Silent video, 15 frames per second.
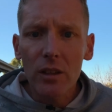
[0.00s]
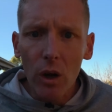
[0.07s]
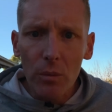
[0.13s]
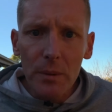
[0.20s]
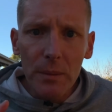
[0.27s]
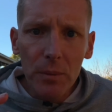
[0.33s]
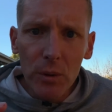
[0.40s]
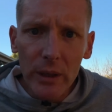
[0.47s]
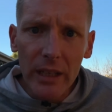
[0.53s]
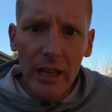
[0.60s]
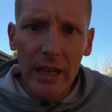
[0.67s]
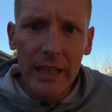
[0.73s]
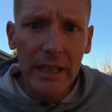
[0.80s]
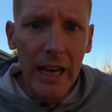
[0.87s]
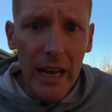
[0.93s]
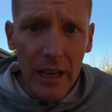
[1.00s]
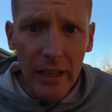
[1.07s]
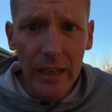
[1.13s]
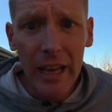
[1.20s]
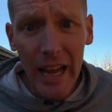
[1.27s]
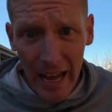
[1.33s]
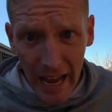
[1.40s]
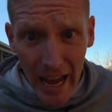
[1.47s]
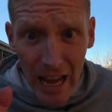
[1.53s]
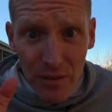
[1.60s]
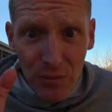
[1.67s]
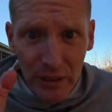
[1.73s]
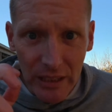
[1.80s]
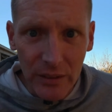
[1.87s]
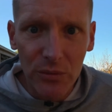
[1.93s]
I'll be putting a
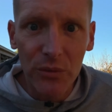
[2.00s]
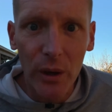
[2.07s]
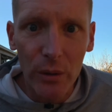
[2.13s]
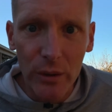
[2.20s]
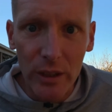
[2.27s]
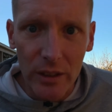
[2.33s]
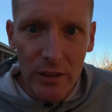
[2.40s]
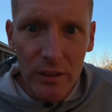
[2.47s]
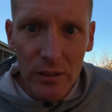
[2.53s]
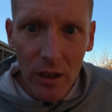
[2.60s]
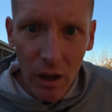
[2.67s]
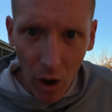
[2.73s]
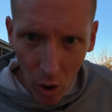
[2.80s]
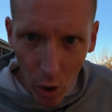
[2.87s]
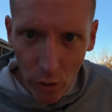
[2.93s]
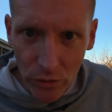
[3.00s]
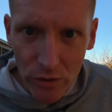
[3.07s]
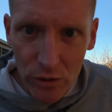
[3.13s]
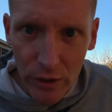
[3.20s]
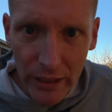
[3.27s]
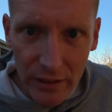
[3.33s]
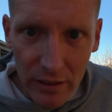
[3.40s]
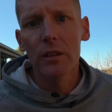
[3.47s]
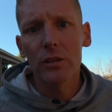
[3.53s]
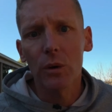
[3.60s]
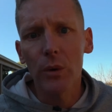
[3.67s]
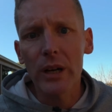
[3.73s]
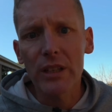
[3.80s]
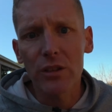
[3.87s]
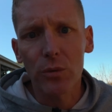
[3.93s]
heavy focus on strength.
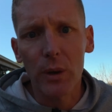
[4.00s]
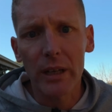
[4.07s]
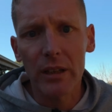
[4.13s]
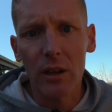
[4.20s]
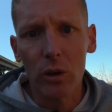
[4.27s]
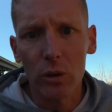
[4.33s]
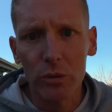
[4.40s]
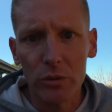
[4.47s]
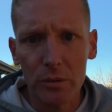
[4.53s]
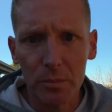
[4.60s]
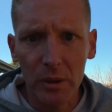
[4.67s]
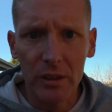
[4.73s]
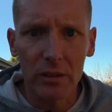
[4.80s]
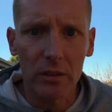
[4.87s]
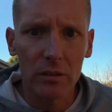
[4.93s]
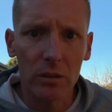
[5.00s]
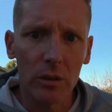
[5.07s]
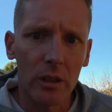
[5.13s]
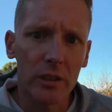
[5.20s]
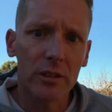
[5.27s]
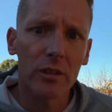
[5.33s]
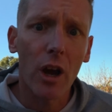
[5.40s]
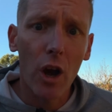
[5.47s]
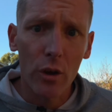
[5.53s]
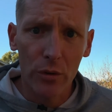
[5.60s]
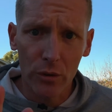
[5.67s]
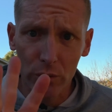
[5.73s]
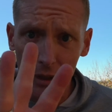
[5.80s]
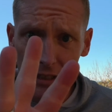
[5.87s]
So each week I'll split it across 3